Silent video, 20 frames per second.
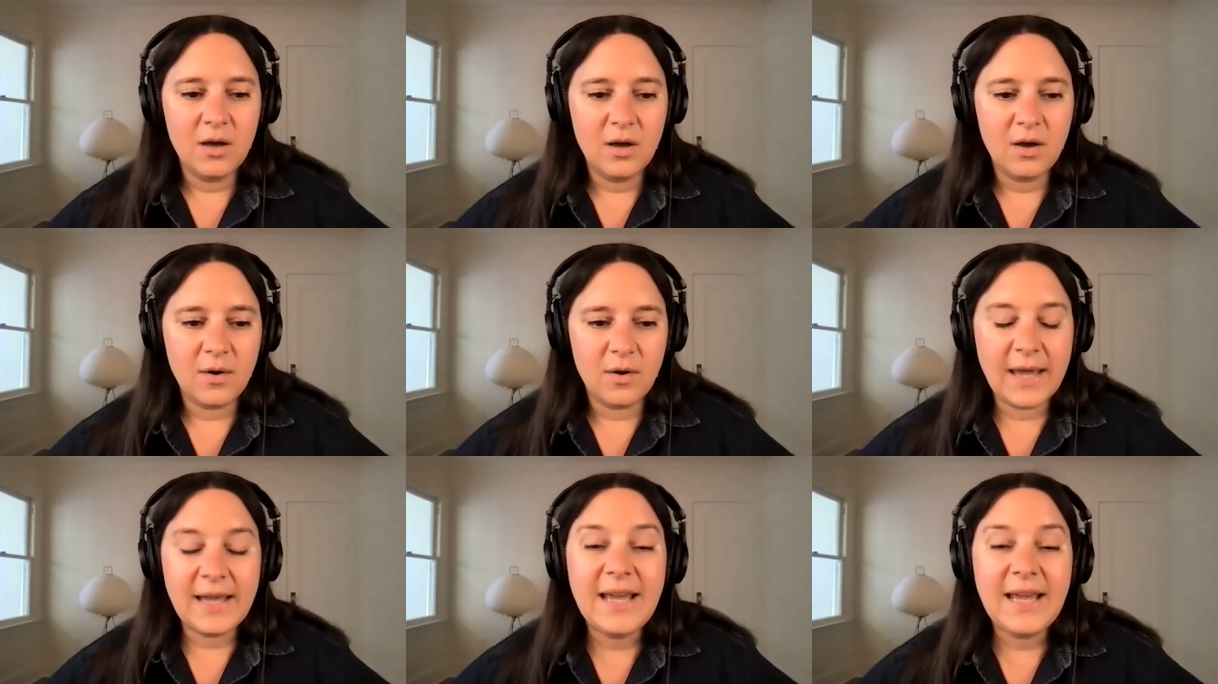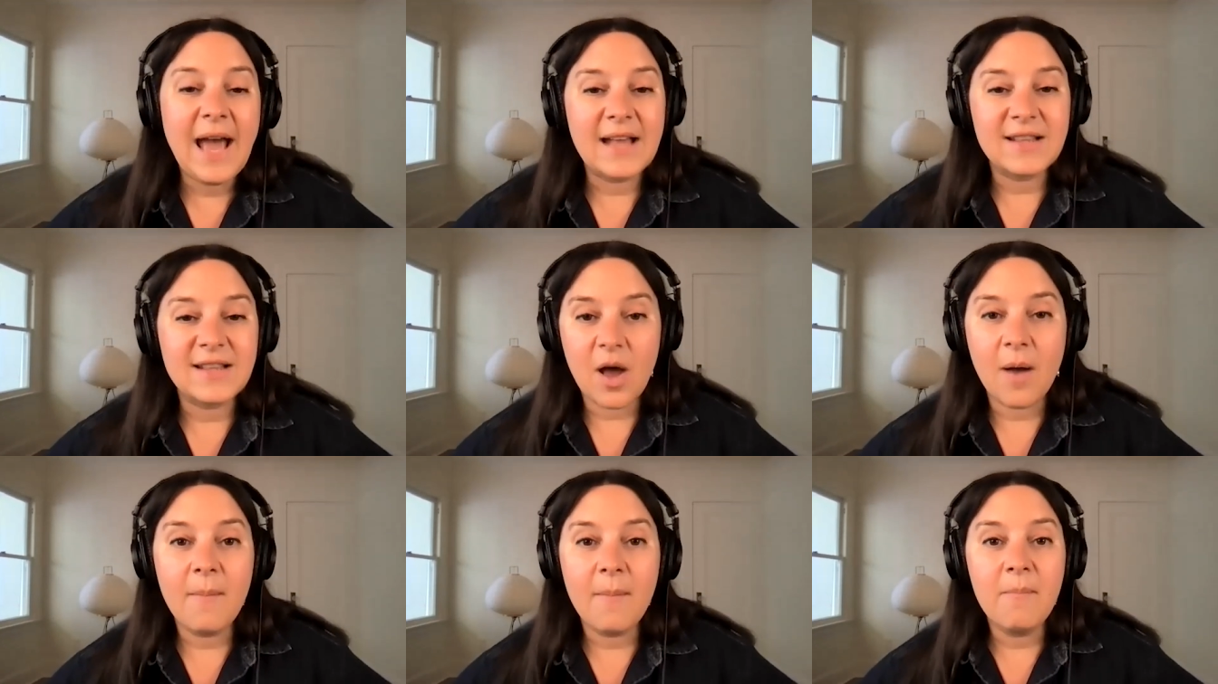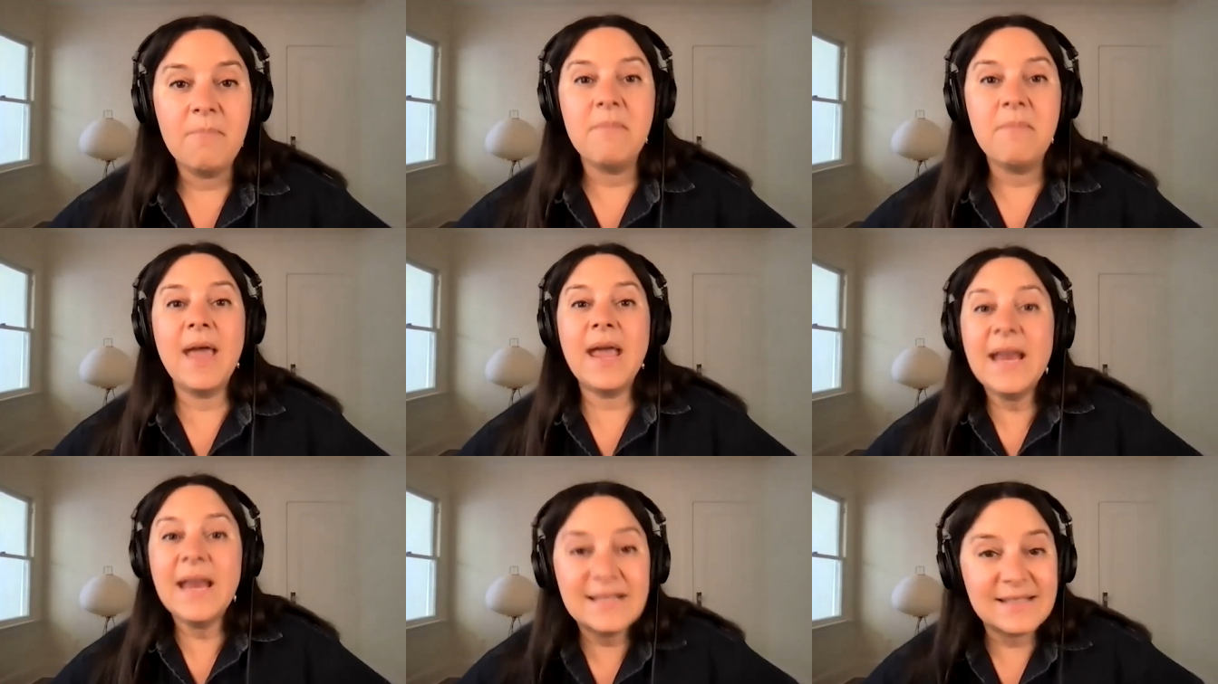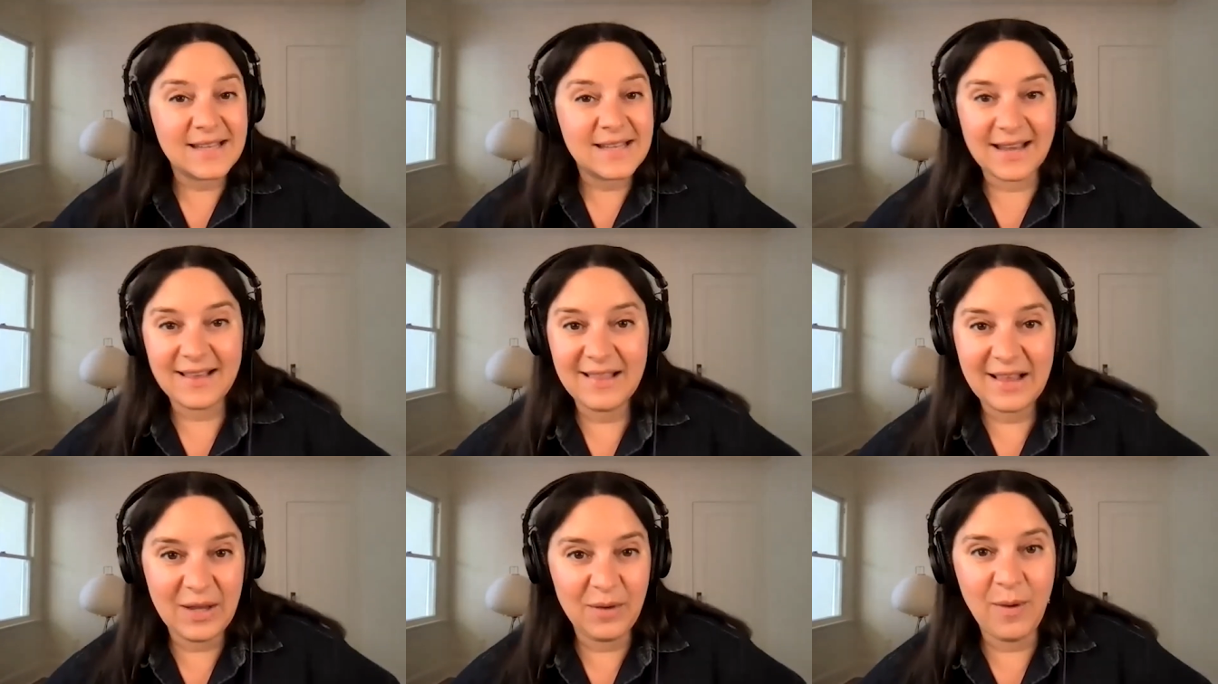okay yeah it's
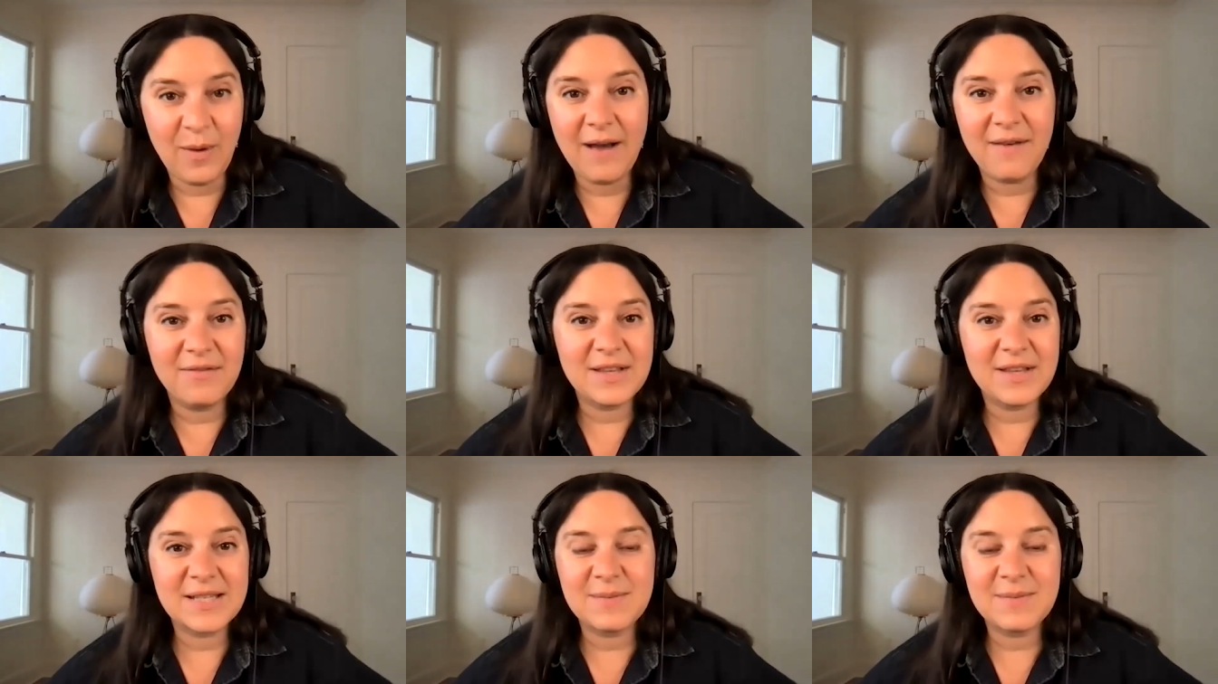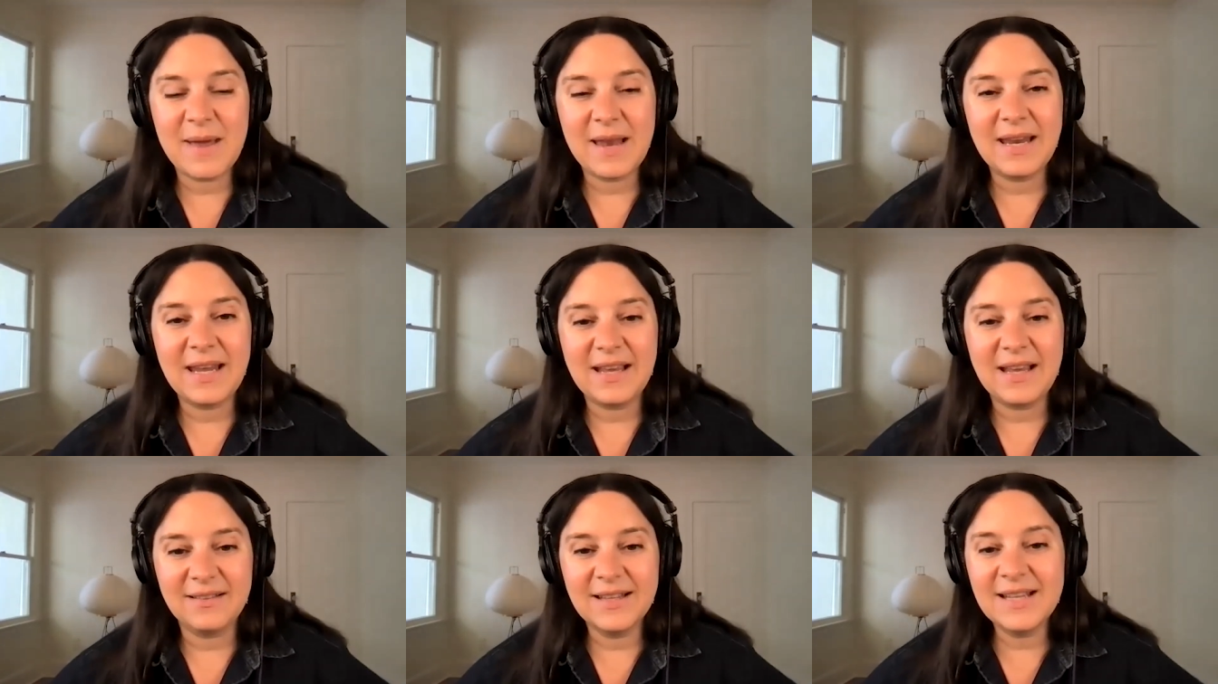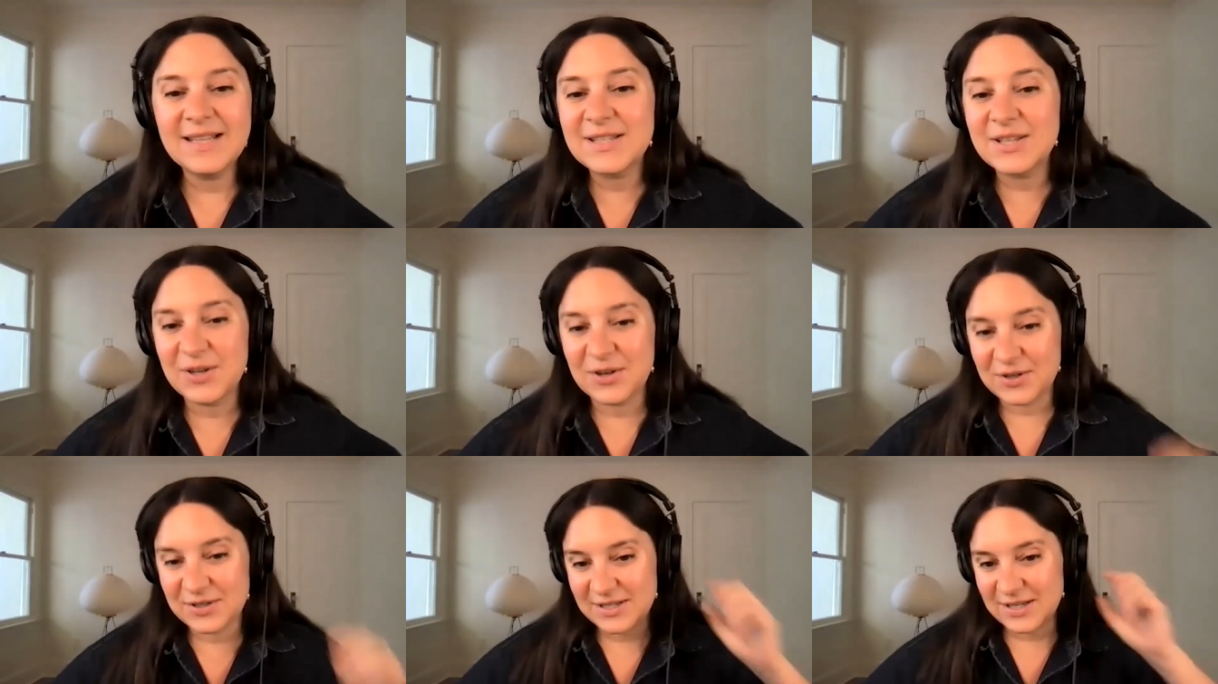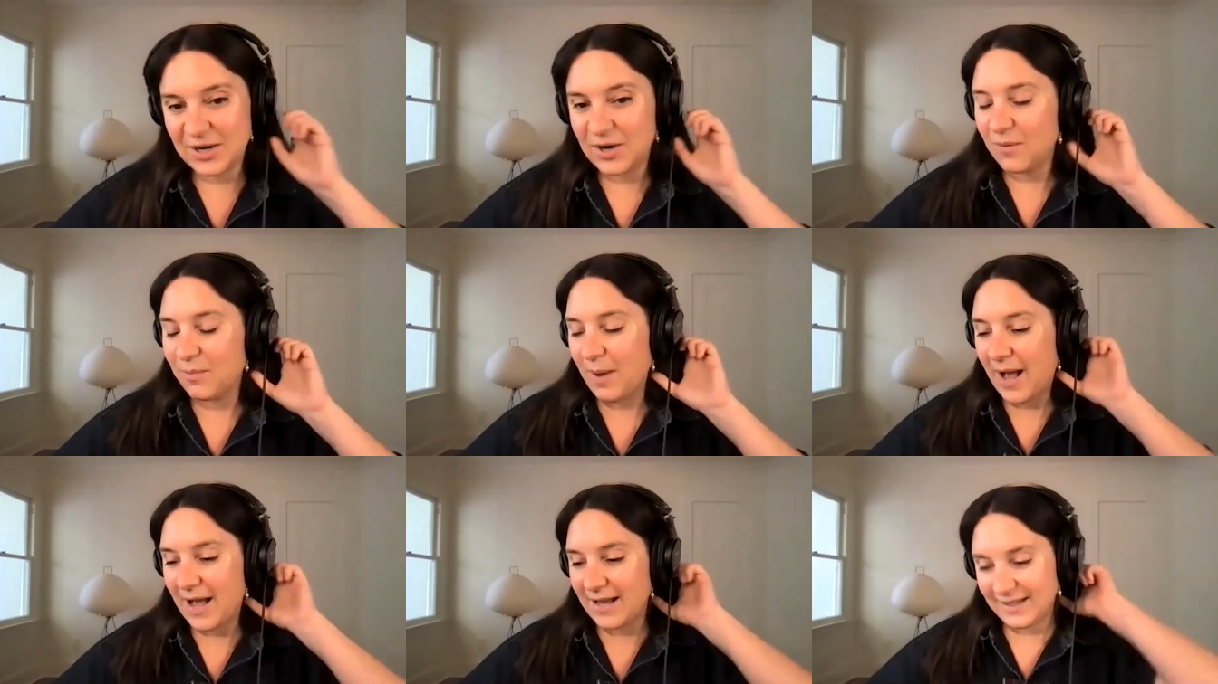amazing that you have this many listeners to
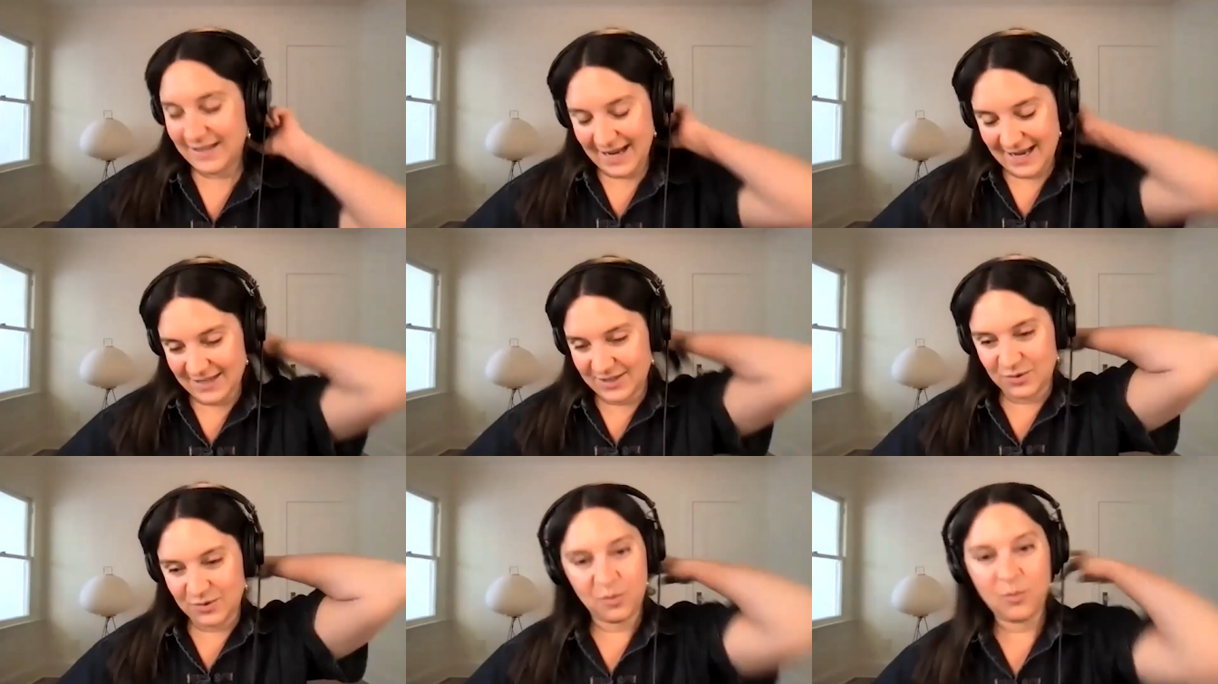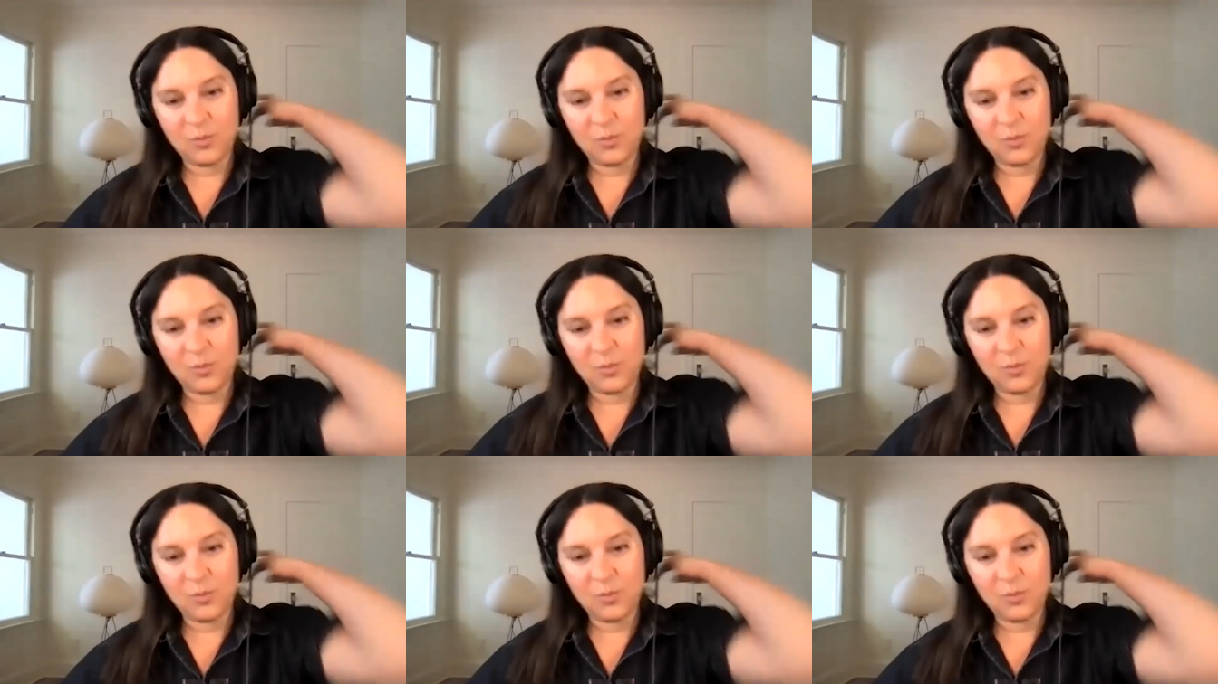your podcast or